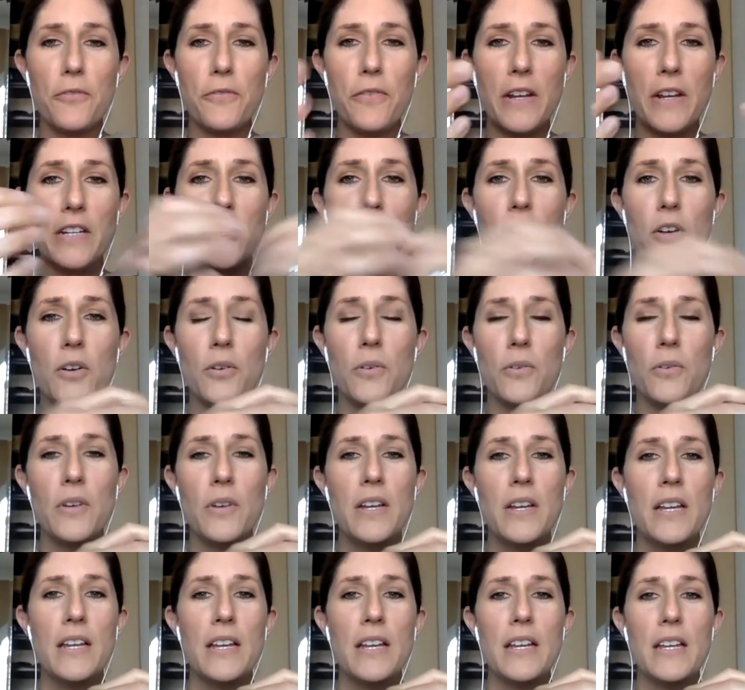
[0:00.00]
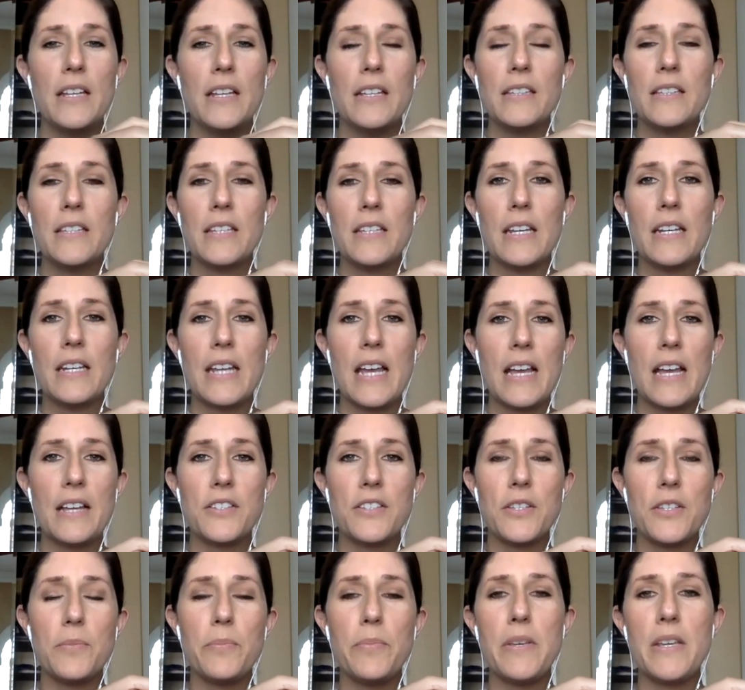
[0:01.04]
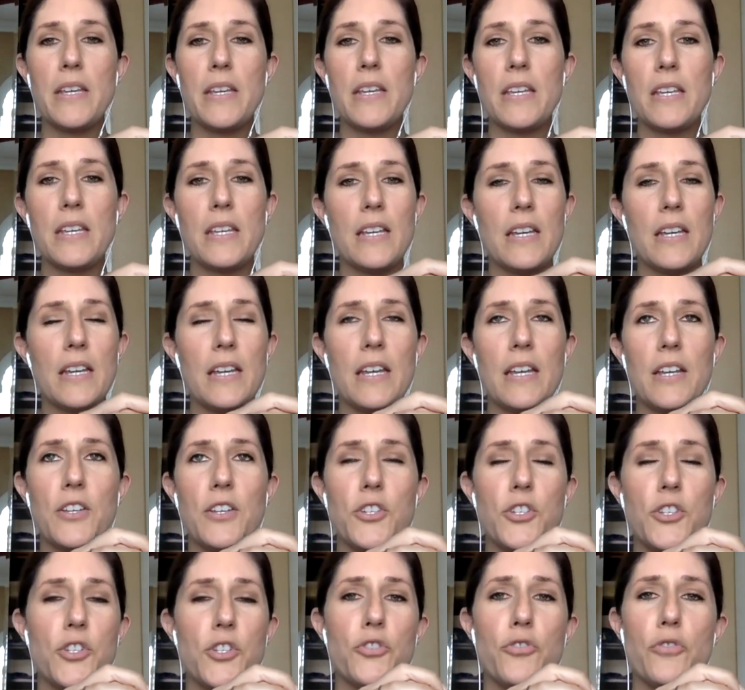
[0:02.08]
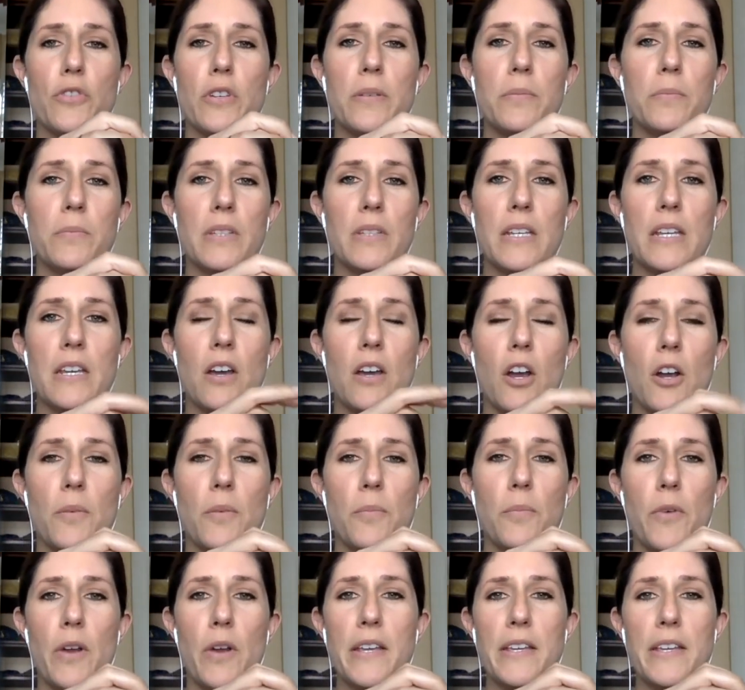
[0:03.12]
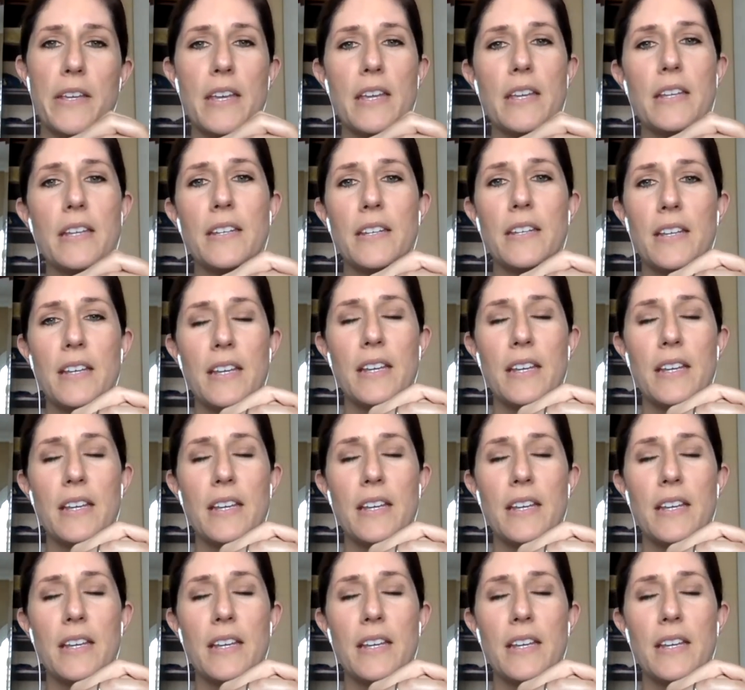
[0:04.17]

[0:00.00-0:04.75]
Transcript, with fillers: I know that has to be extremely heartbreaking.